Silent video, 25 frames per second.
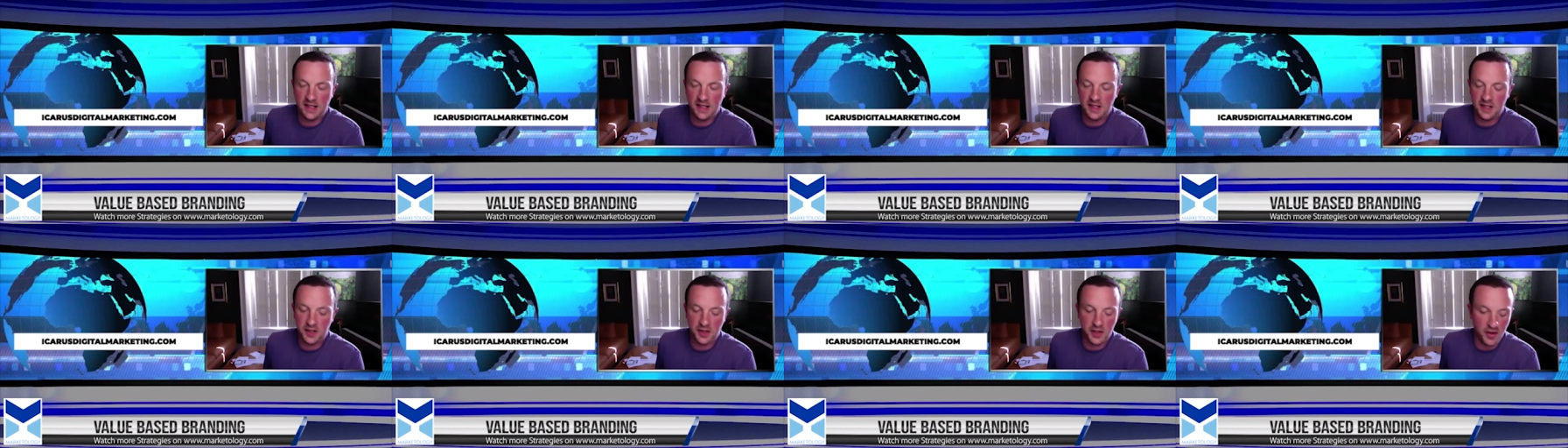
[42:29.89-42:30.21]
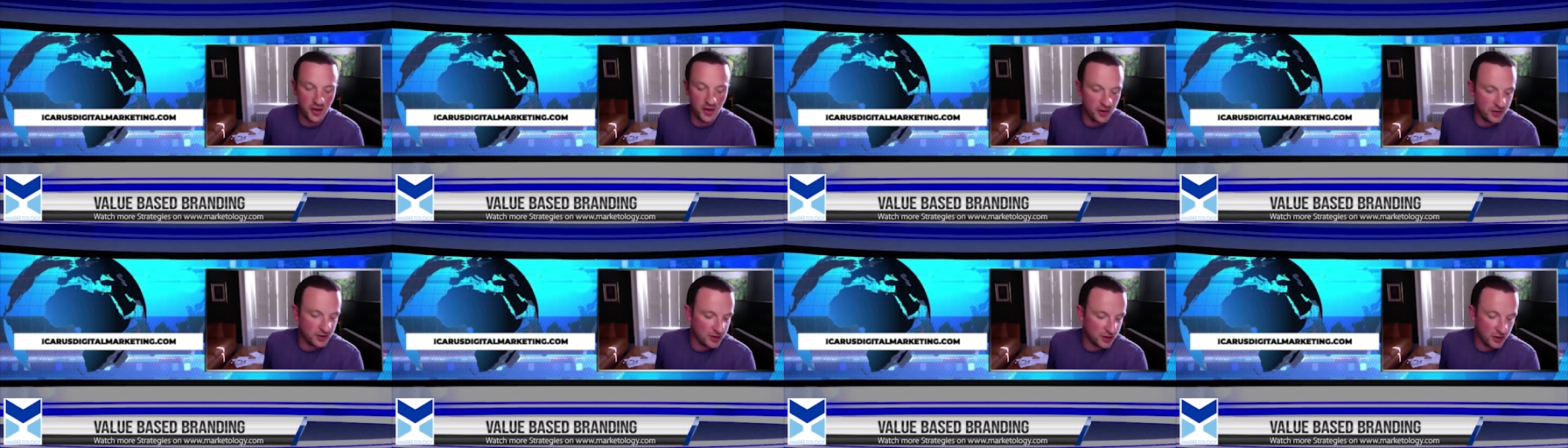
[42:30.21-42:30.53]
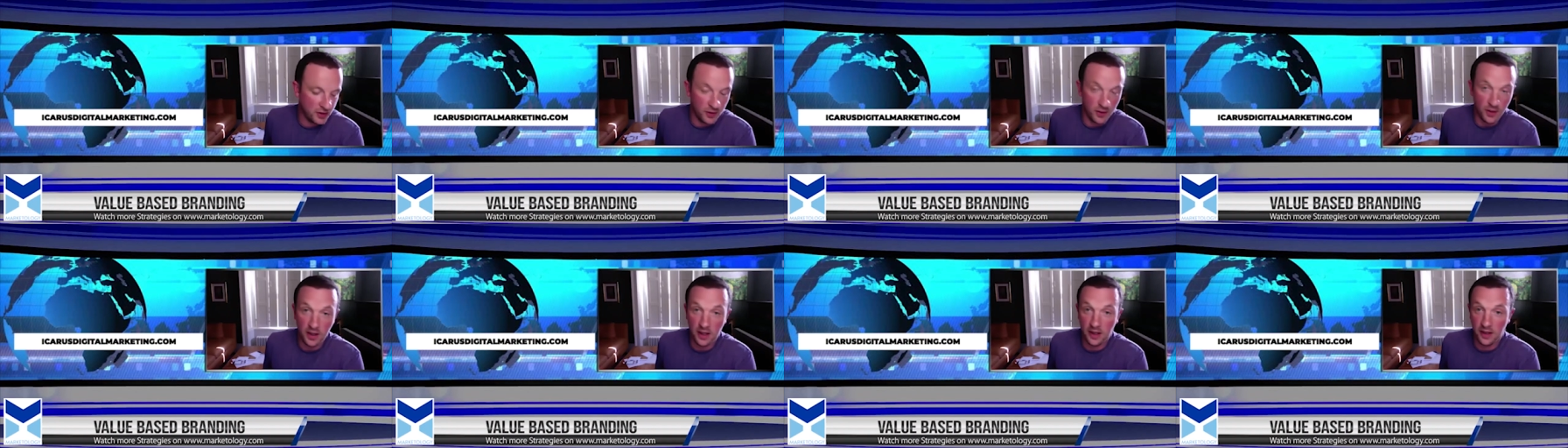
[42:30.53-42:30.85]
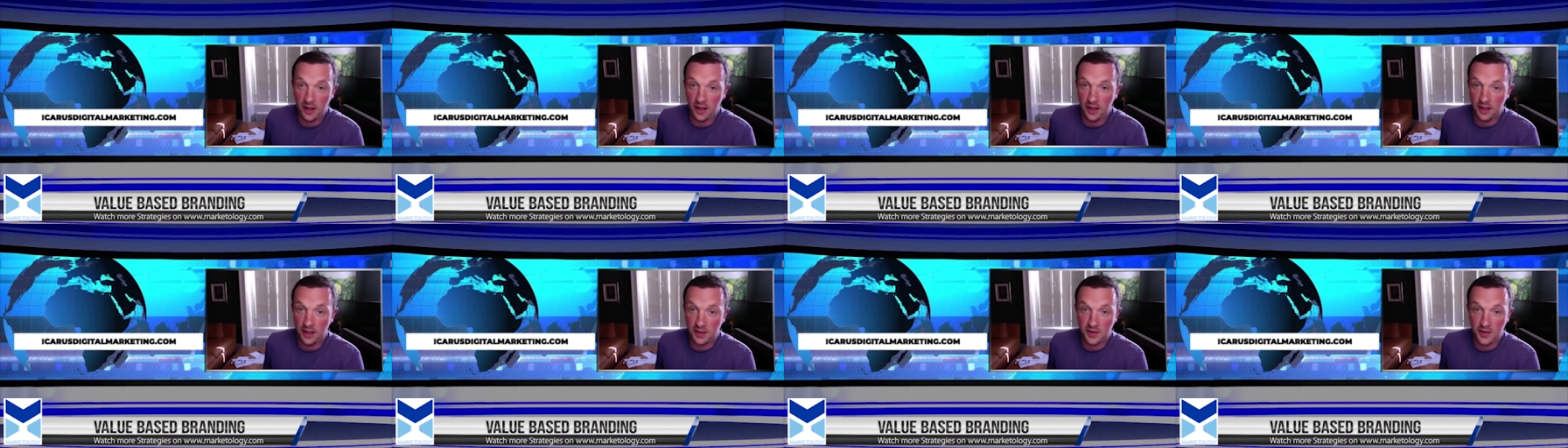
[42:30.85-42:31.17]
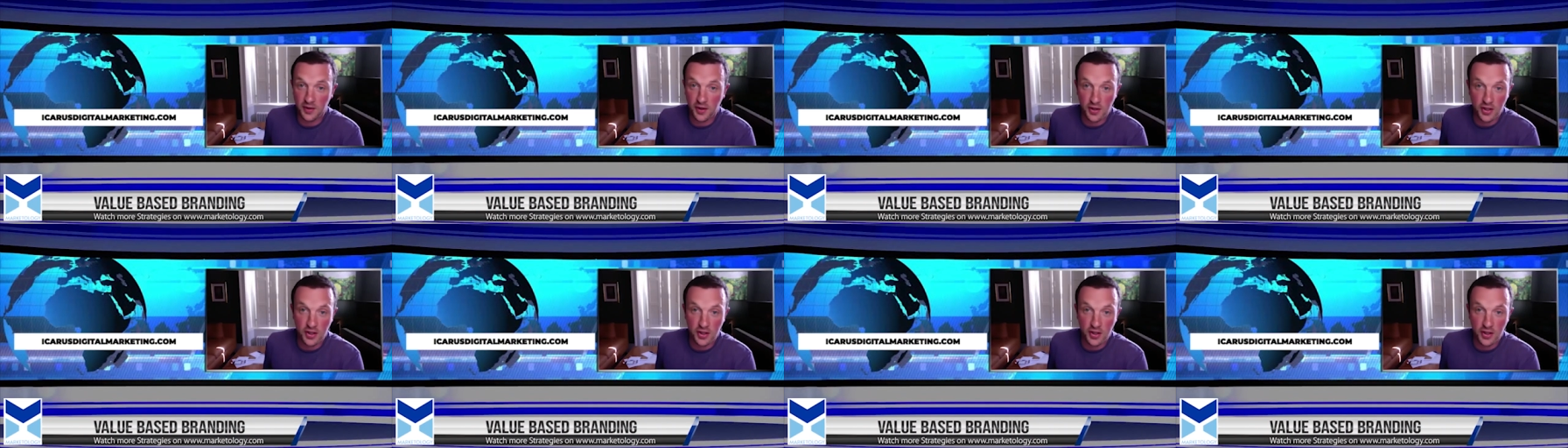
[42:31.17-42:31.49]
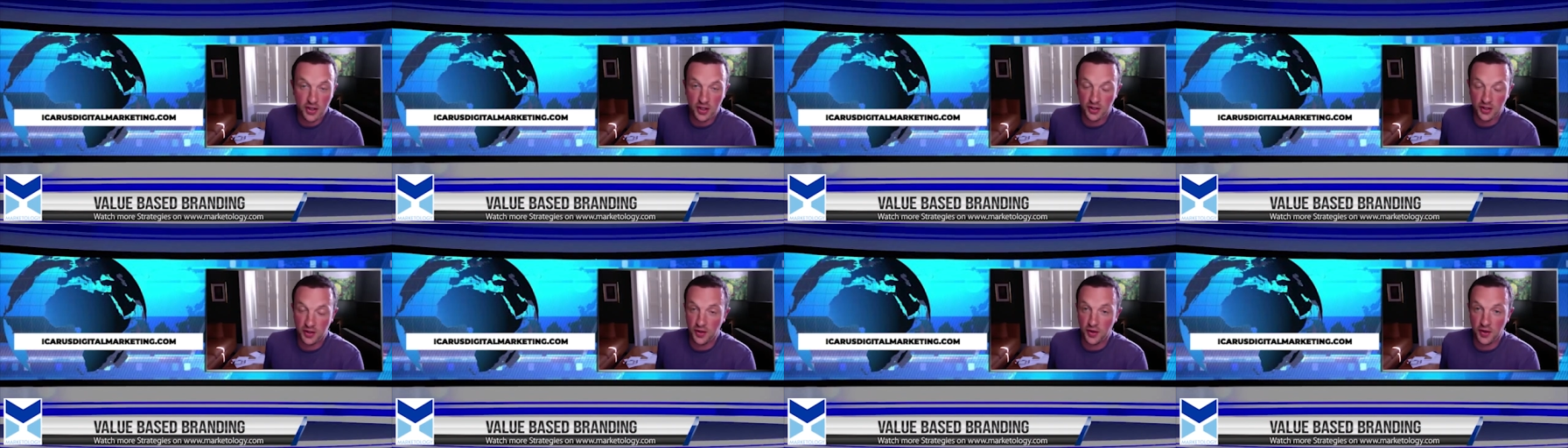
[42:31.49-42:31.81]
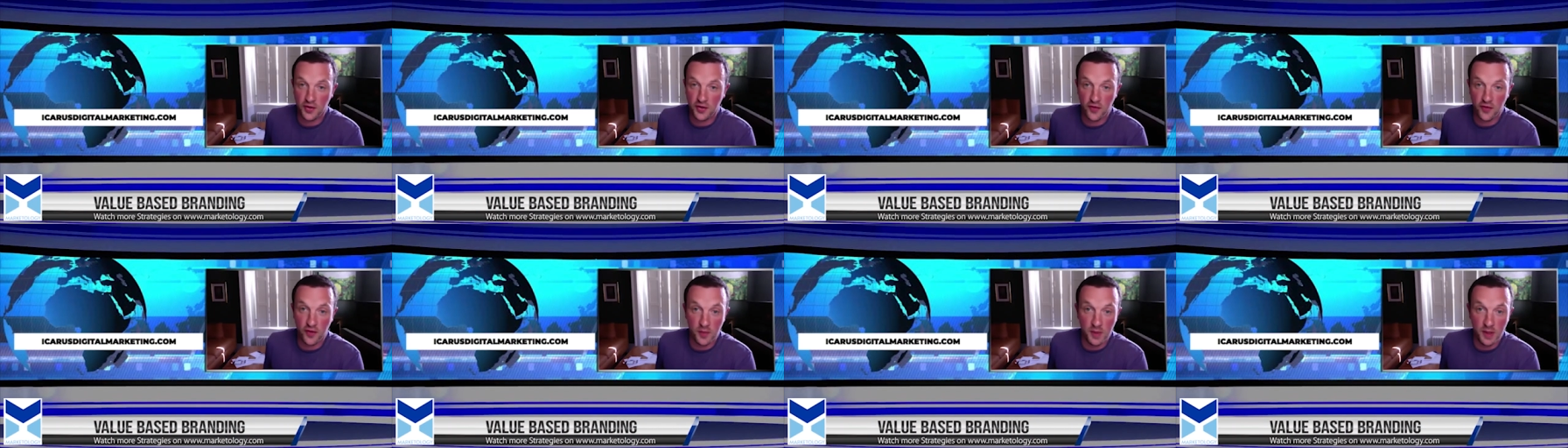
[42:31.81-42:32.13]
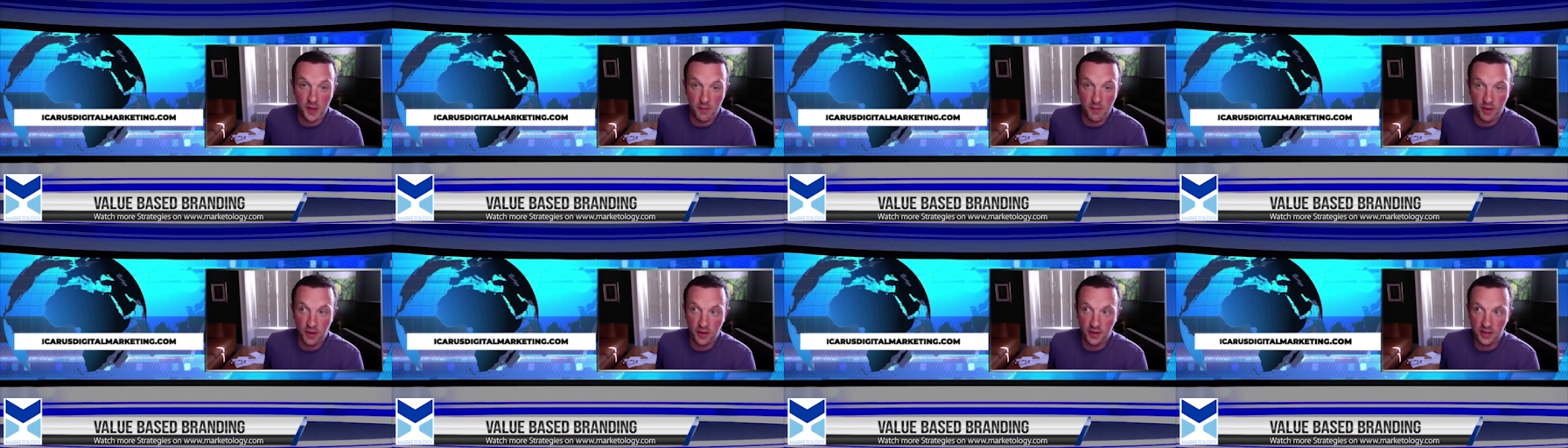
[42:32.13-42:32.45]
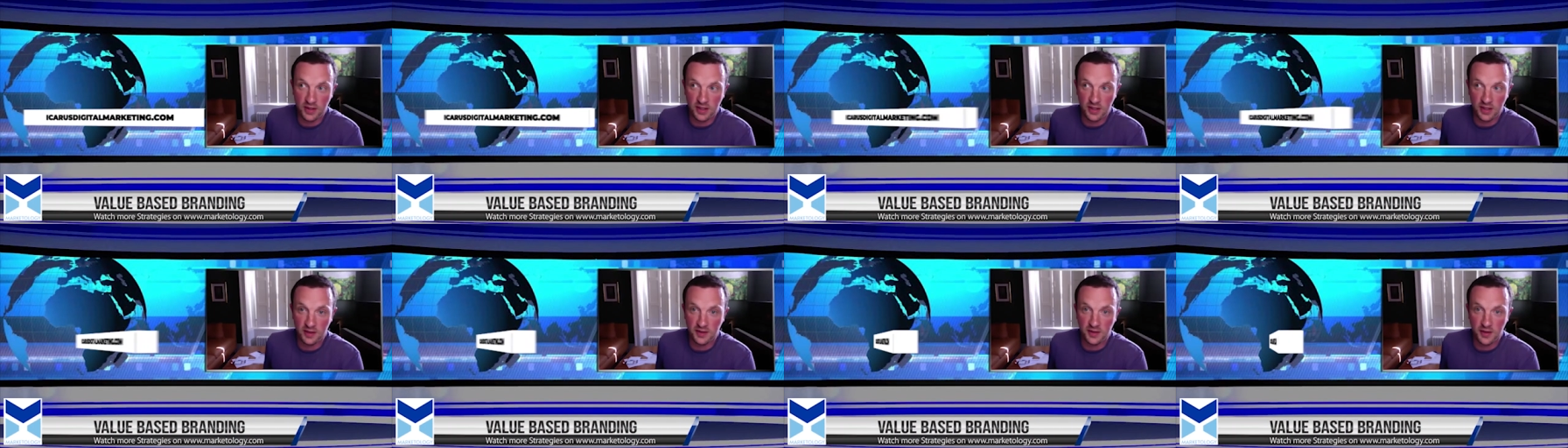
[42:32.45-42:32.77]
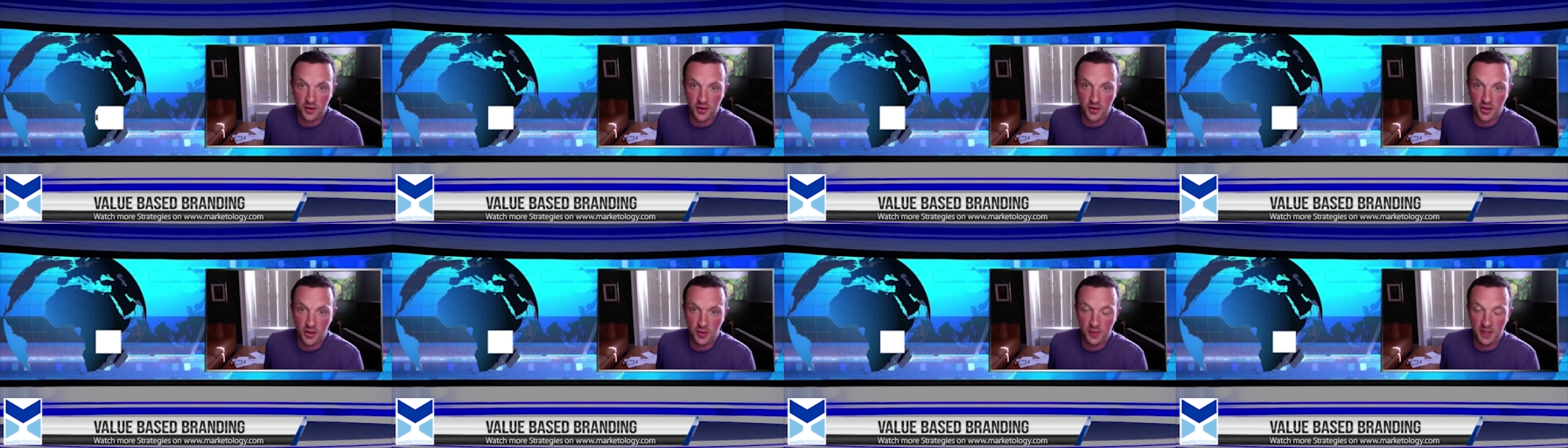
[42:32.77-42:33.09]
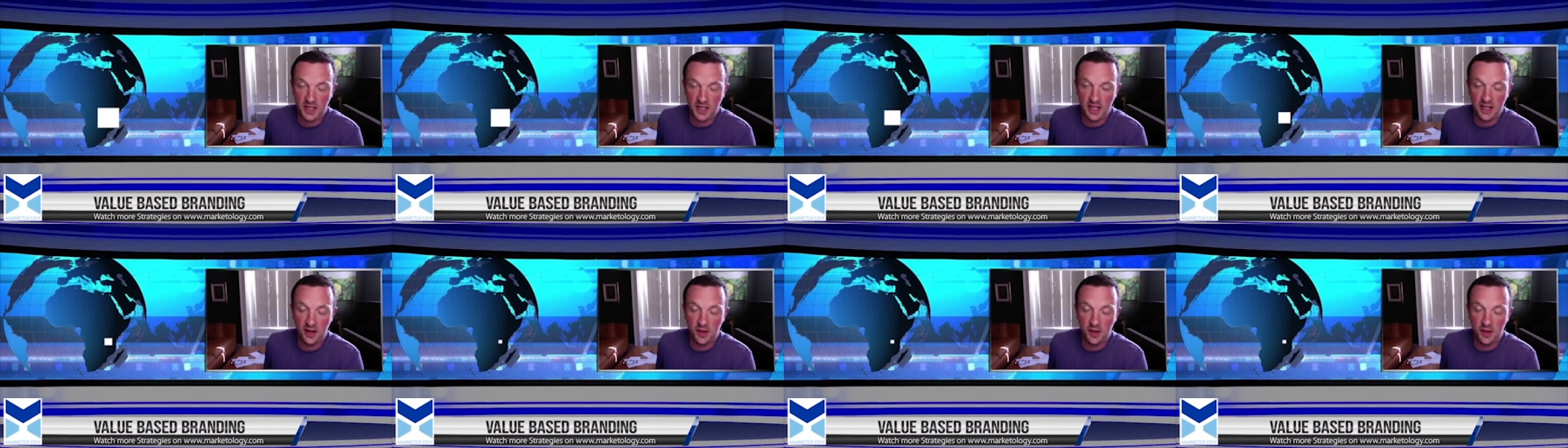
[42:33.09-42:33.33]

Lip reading: You can also search for me personally on social media.